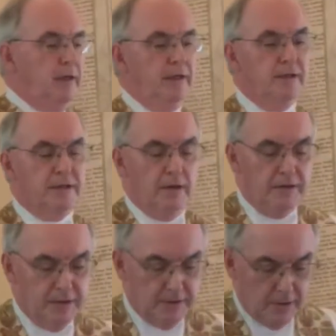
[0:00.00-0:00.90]
And the seller
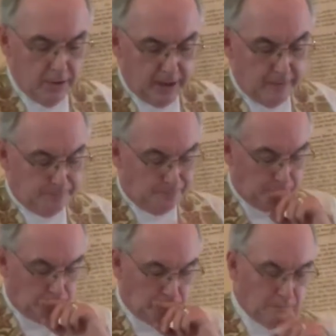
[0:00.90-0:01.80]
says, okay,
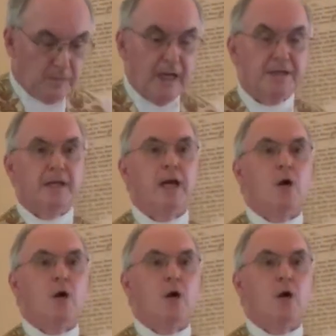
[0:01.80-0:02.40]
Tell